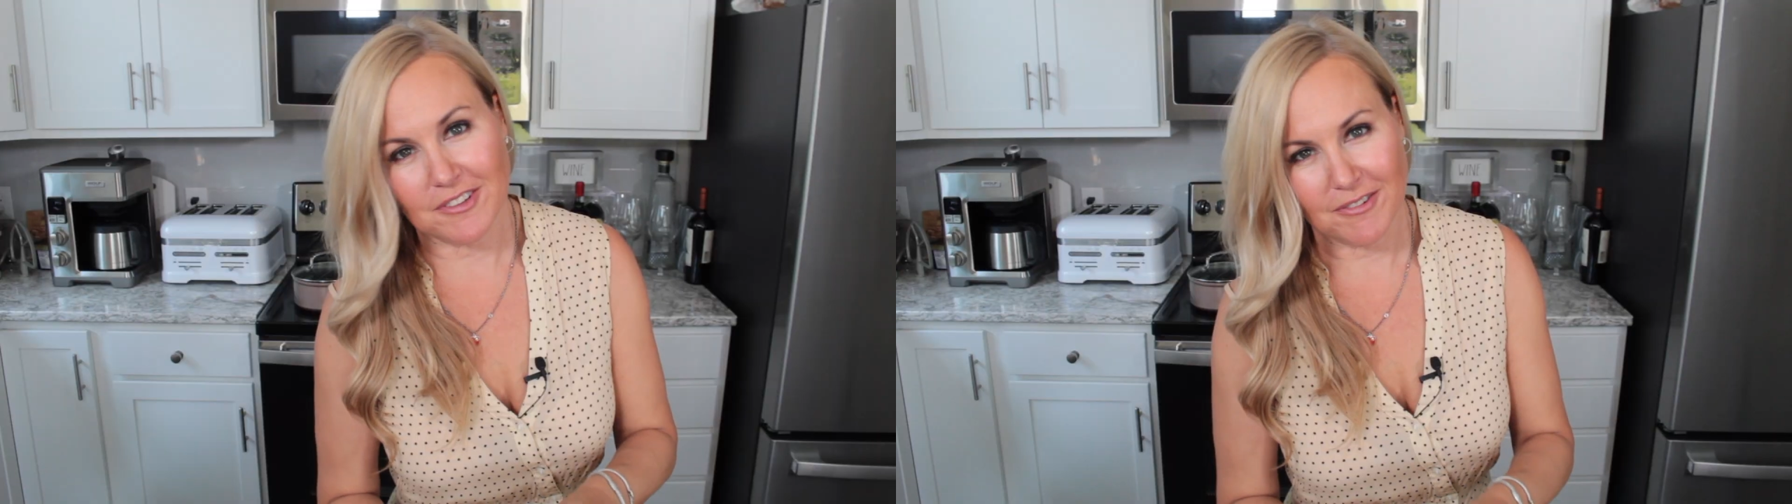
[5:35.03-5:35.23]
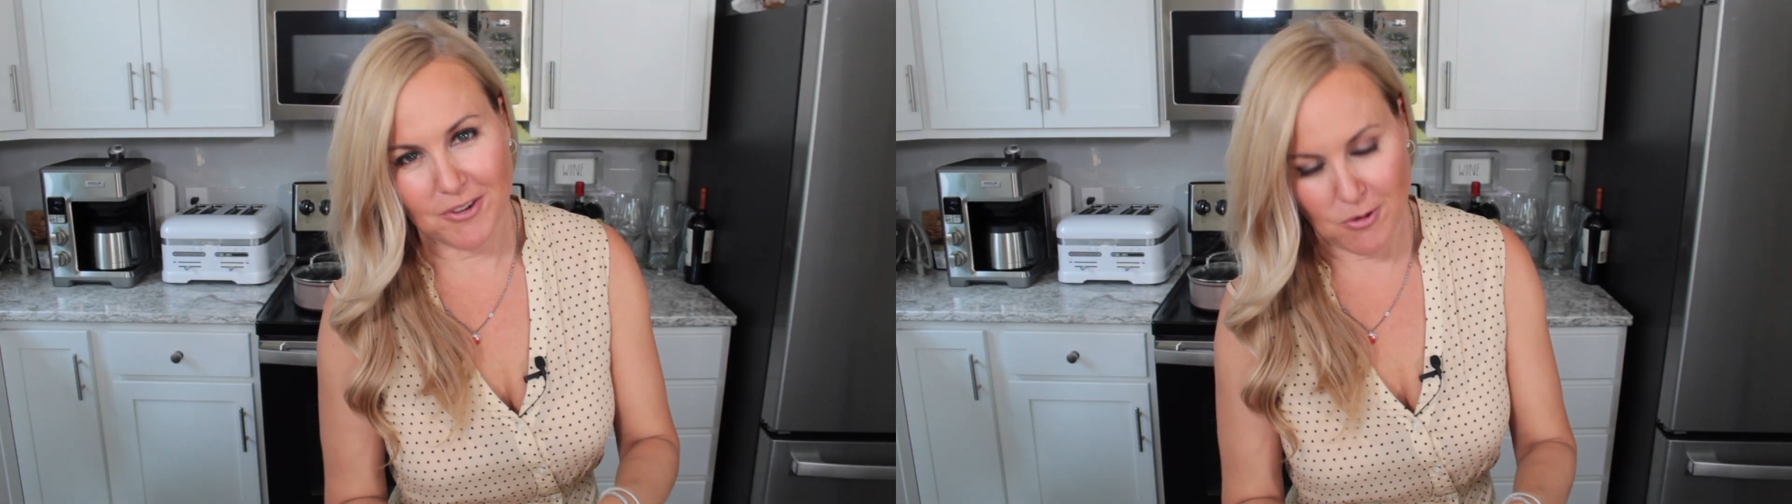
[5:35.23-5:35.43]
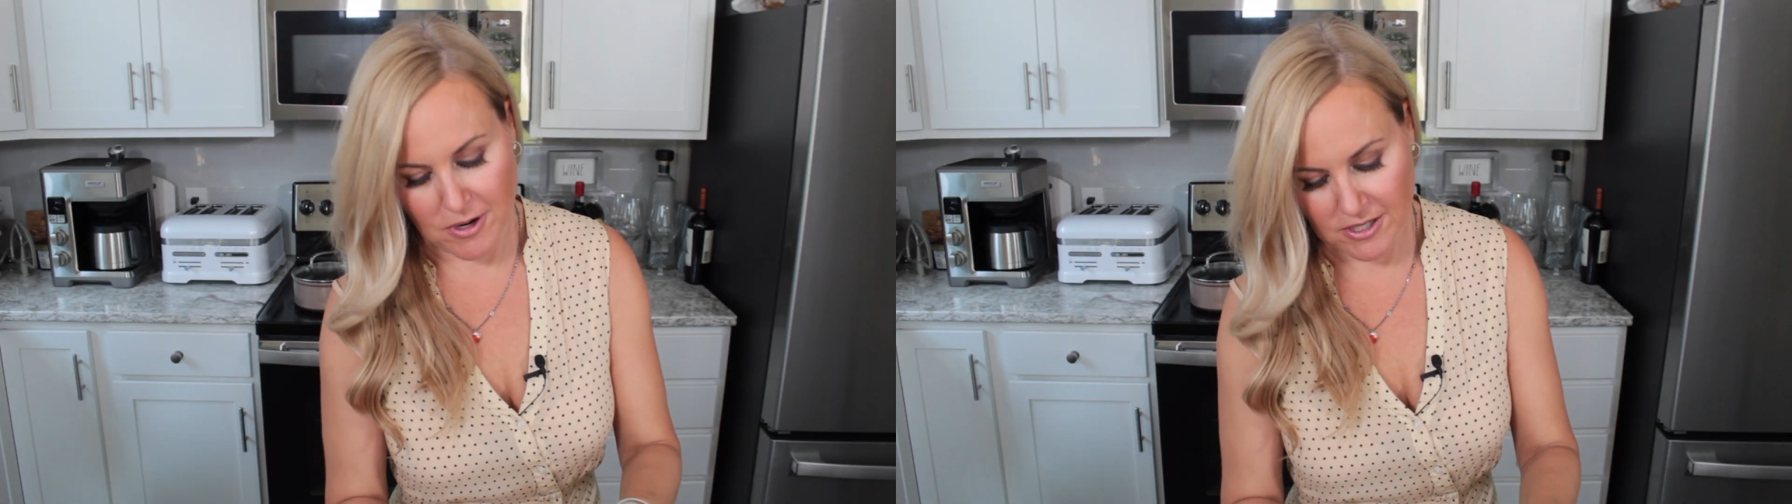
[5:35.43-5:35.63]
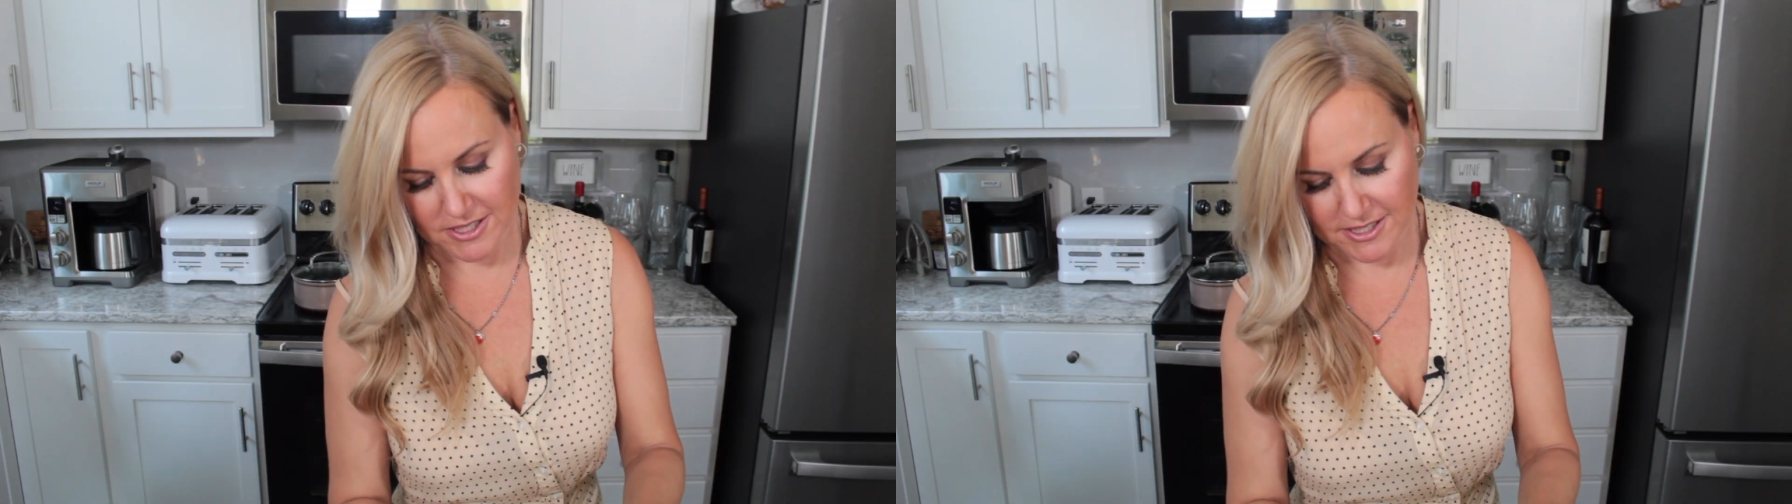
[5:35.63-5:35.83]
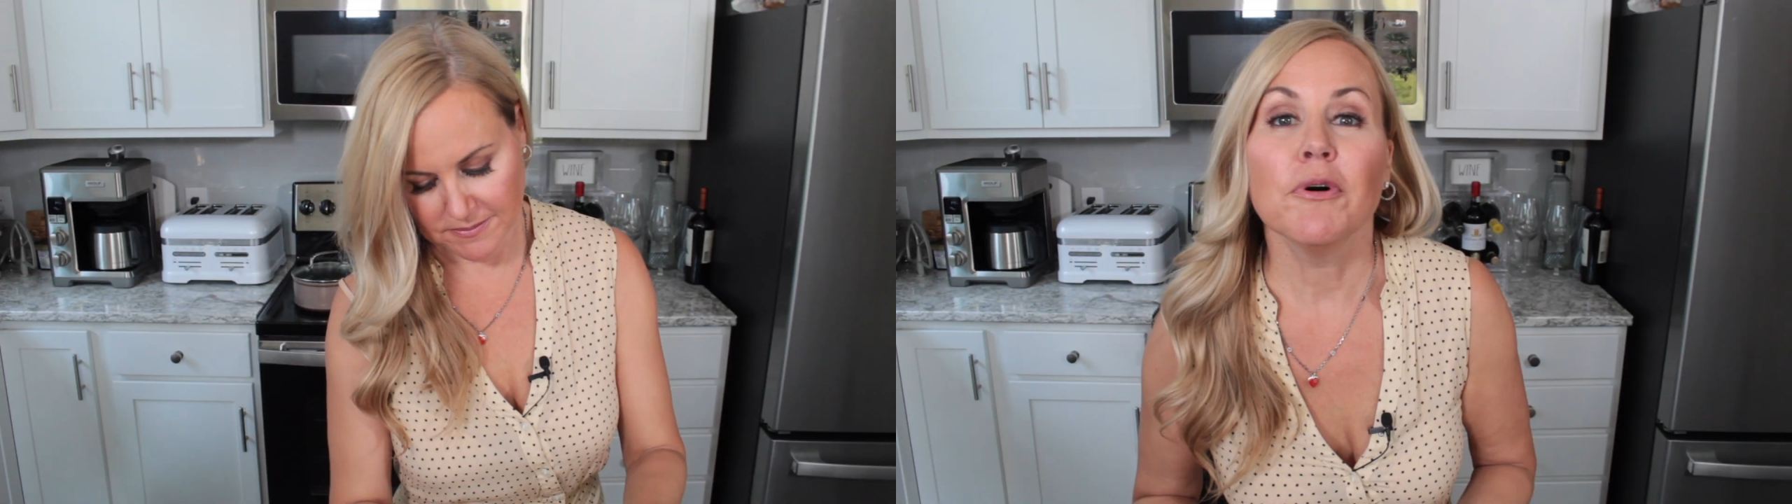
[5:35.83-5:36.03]
of
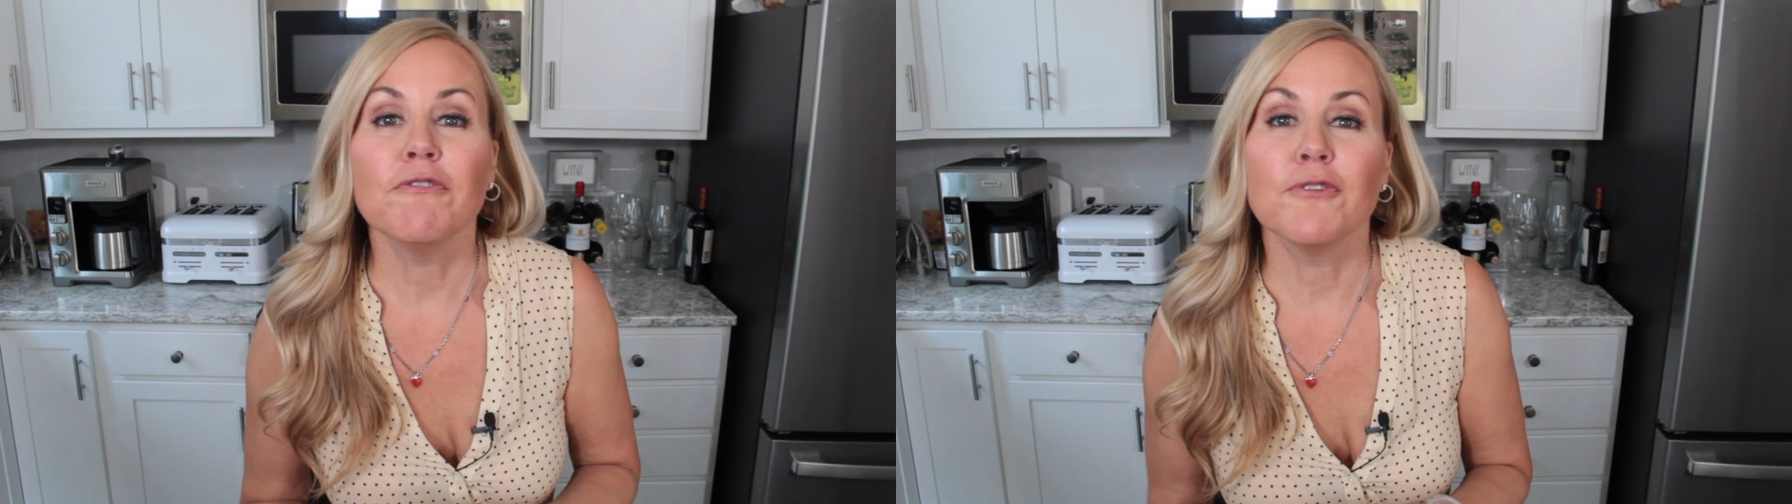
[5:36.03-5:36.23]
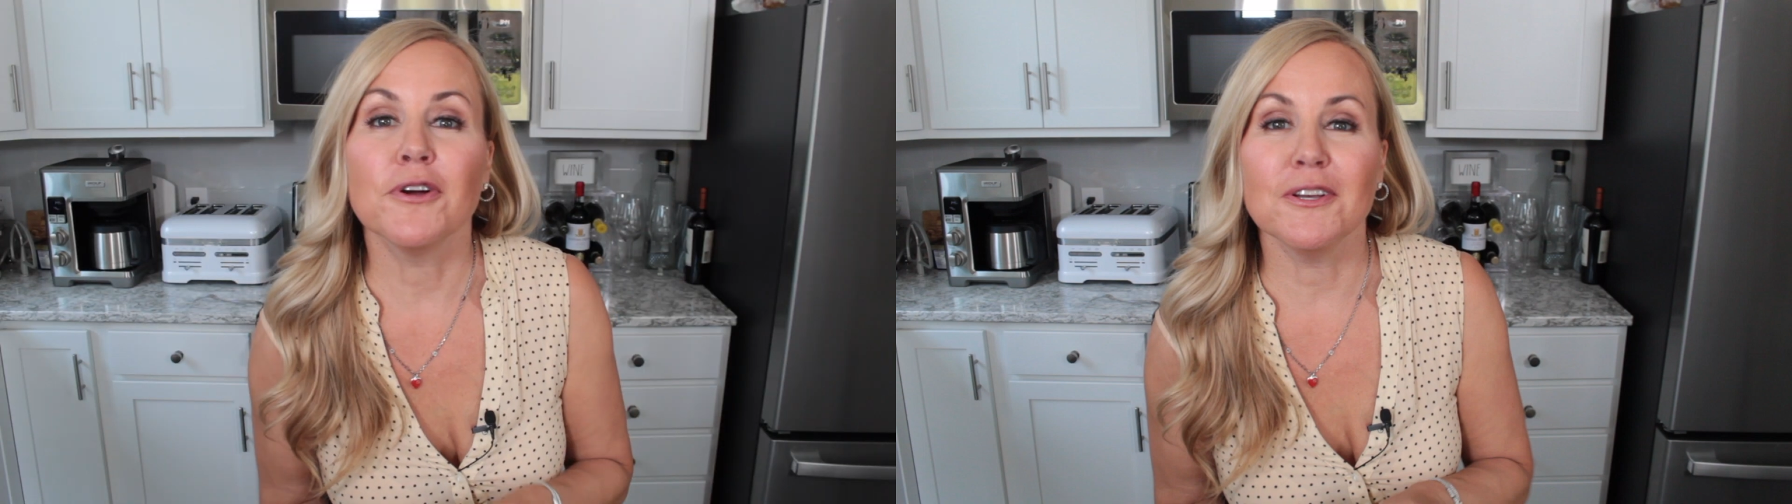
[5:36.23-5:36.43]
course. Before